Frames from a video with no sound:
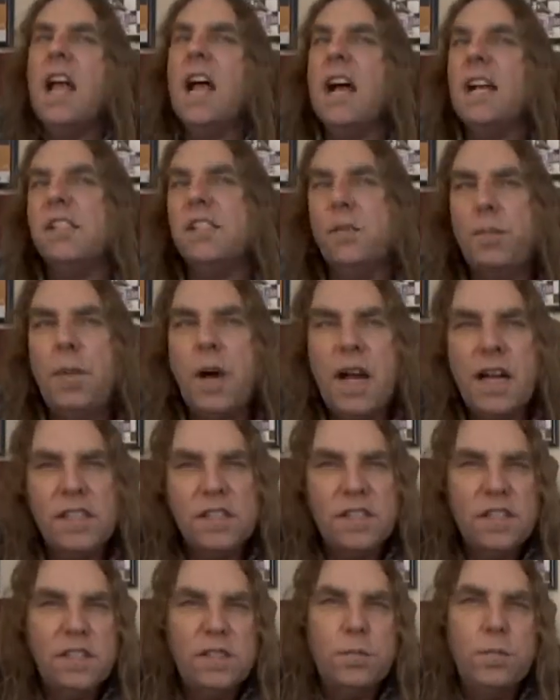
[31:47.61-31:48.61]
as the
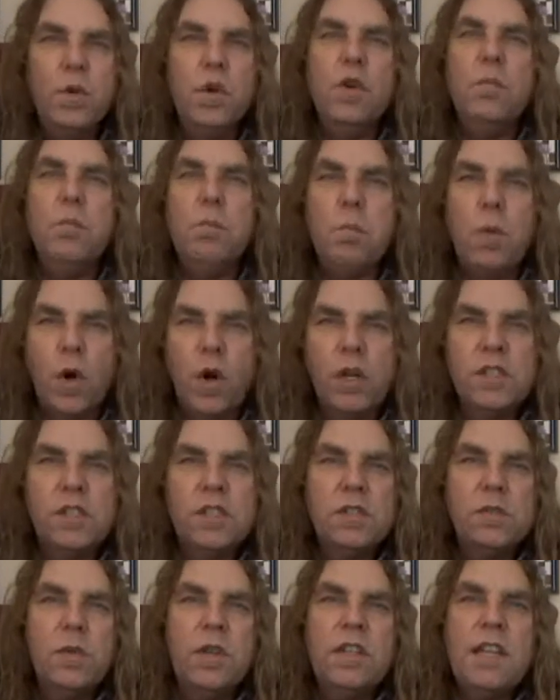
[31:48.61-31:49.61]
Pisces moon
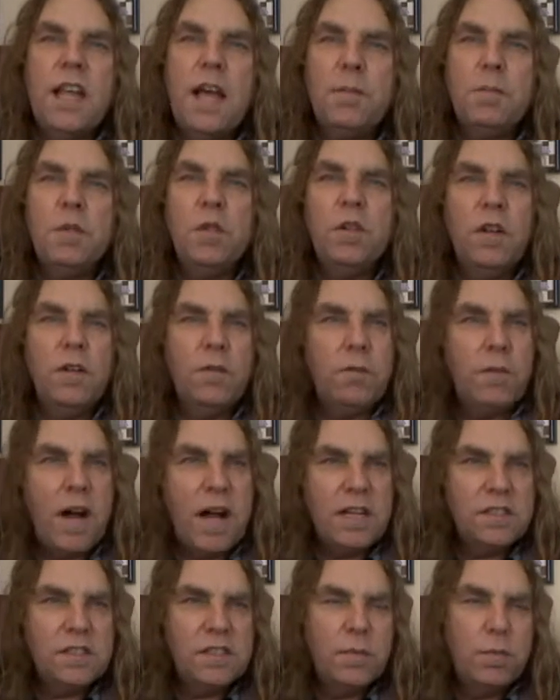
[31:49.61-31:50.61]
merges with Neptune and
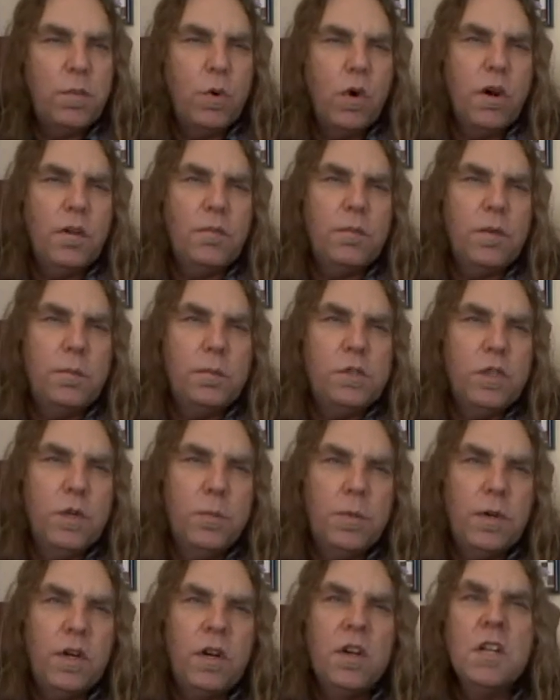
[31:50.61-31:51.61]
finds support from
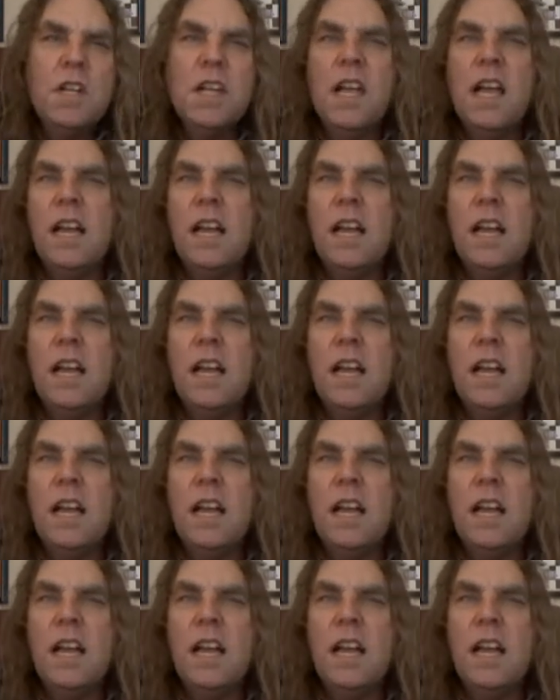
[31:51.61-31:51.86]
Jupiter